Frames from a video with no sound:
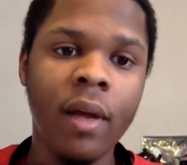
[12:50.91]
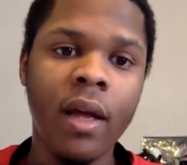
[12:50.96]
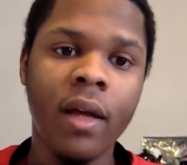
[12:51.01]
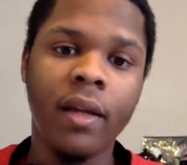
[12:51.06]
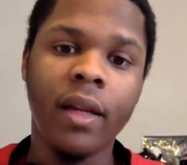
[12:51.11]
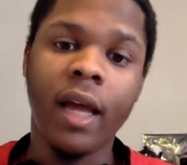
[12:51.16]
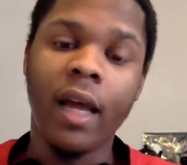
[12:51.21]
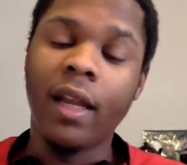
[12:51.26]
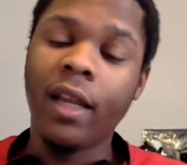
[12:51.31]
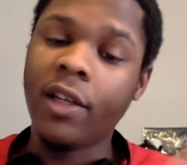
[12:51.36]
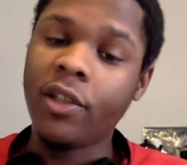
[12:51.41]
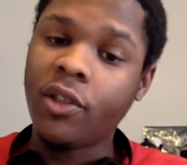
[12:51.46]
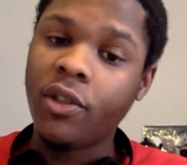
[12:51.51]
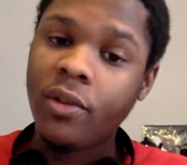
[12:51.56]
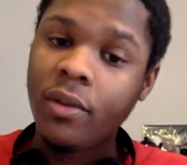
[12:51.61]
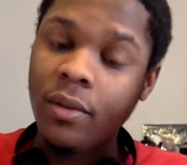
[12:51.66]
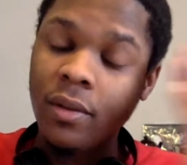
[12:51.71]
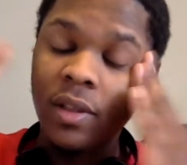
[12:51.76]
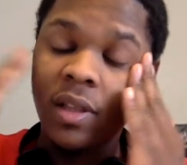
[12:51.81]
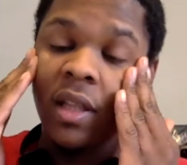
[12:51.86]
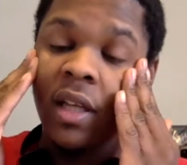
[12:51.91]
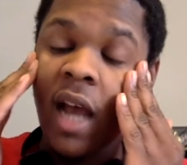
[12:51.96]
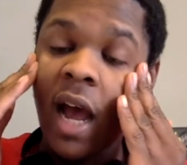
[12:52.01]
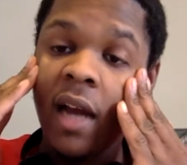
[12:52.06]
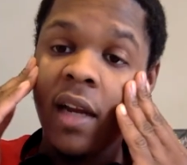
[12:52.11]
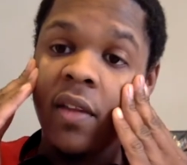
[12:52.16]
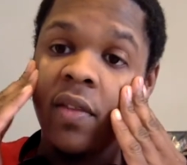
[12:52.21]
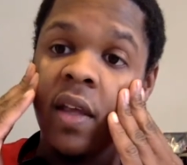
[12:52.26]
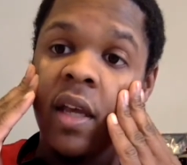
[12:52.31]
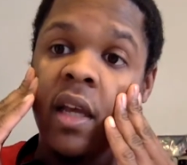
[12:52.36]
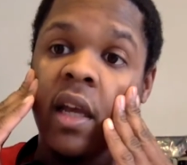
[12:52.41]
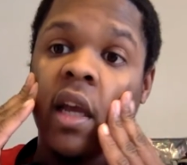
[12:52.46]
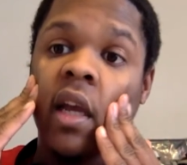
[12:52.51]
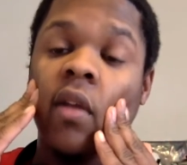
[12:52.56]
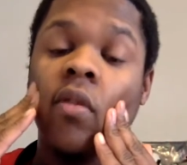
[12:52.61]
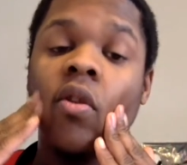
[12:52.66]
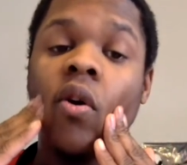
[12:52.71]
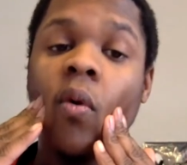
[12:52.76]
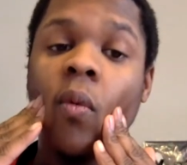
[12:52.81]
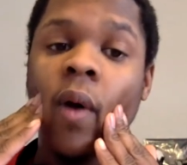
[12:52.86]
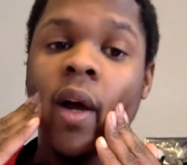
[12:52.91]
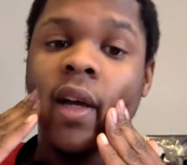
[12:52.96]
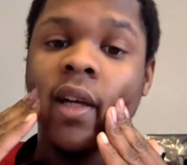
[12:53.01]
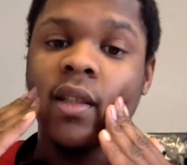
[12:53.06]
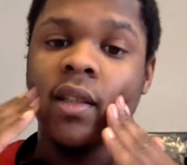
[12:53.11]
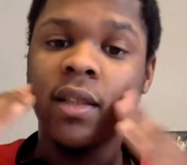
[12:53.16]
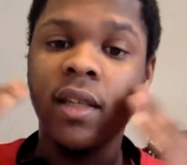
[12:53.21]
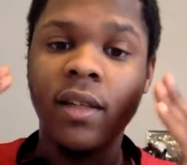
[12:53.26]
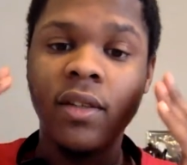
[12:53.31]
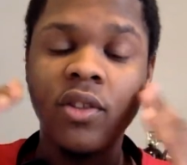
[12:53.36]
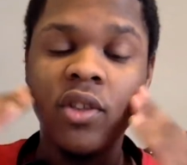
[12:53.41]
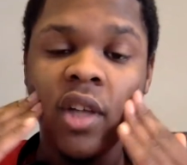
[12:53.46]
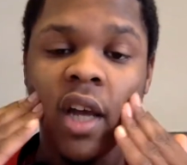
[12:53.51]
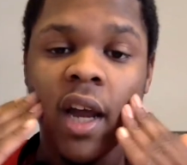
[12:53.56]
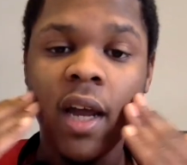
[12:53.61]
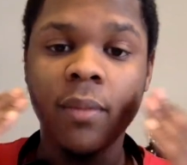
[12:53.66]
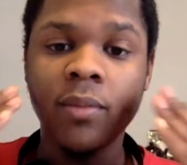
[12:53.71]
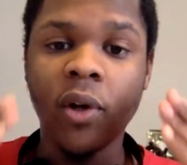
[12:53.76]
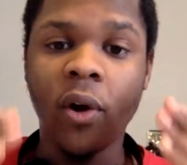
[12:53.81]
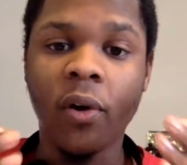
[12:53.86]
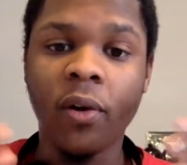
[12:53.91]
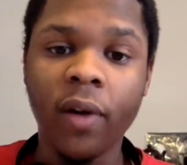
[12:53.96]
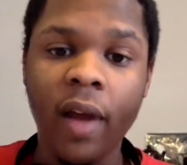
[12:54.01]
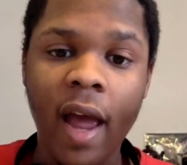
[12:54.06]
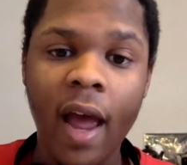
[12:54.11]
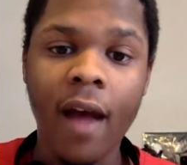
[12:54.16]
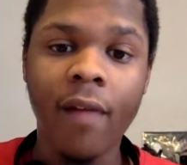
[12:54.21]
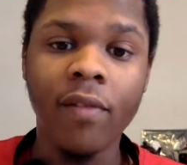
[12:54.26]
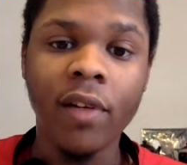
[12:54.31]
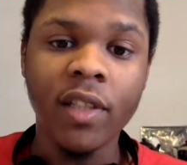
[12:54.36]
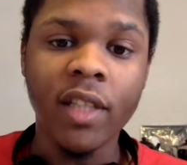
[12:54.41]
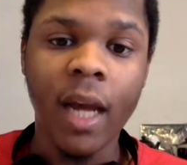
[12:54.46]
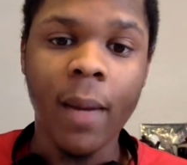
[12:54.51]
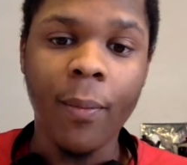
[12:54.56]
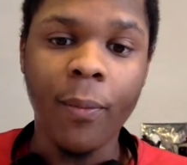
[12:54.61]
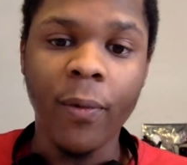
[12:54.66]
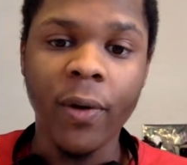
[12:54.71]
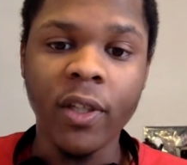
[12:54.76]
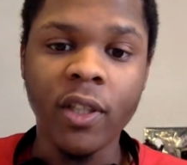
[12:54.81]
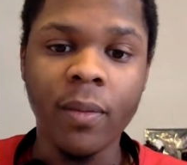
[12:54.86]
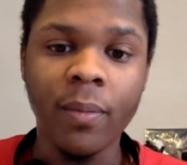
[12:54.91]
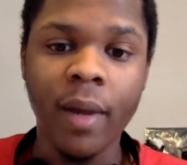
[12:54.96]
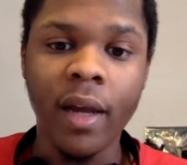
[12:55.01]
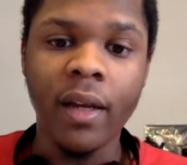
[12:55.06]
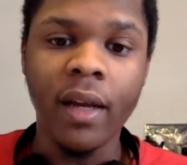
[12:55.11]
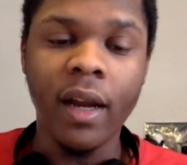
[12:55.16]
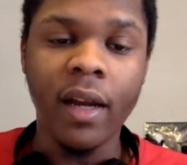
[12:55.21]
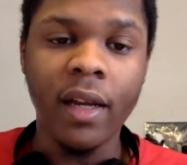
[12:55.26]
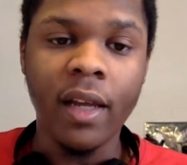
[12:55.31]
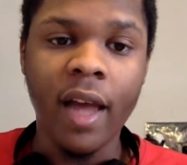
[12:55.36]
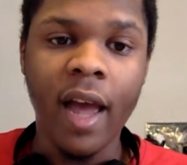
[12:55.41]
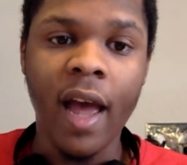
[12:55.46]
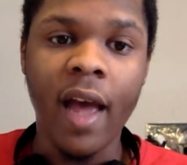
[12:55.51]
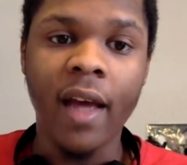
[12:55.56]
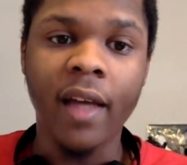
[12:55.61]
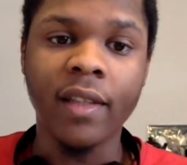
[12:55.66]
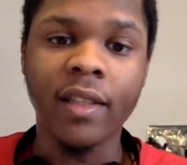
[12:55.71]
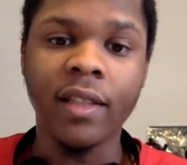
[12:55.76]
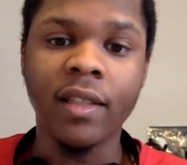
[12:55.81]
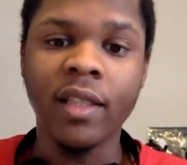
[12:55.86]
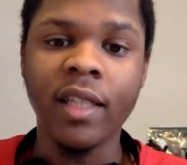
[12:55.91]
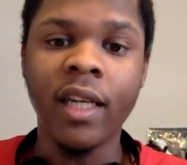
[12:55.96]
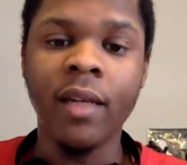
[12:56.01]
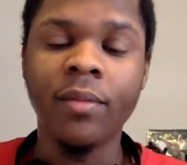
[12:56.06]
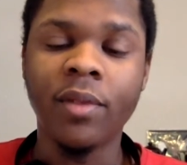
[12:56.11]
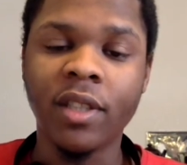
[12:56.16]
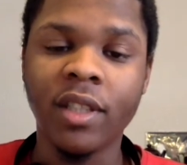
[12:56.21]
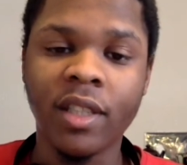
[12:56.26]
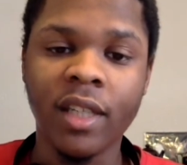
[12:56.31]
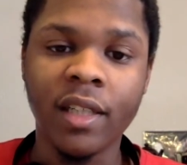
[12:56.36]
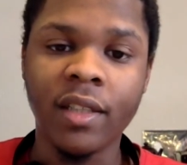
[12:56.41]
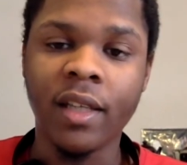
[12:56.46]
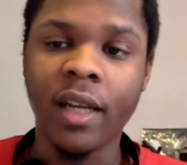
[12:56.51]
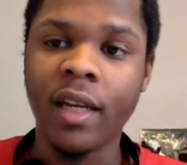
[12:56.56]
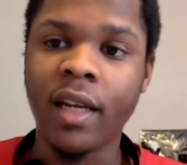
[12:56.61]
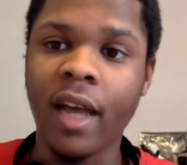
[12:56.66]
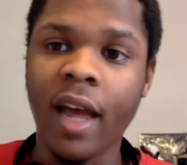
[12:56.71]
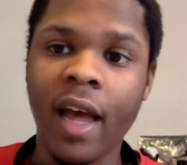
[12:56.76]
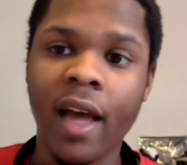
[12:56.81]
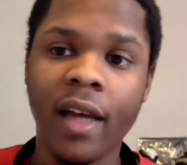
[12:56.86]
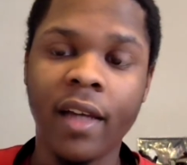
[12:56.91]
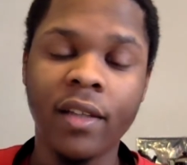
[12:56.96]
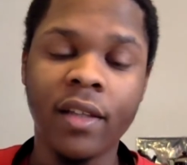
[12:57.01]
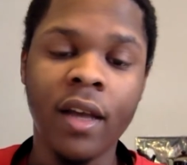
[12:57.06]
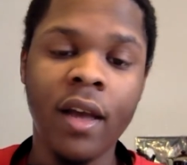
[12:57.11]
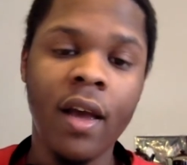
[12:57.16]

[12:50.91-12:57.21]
That let you kind of think, in the West, can James Harden have the type of resume that he has and team success that he has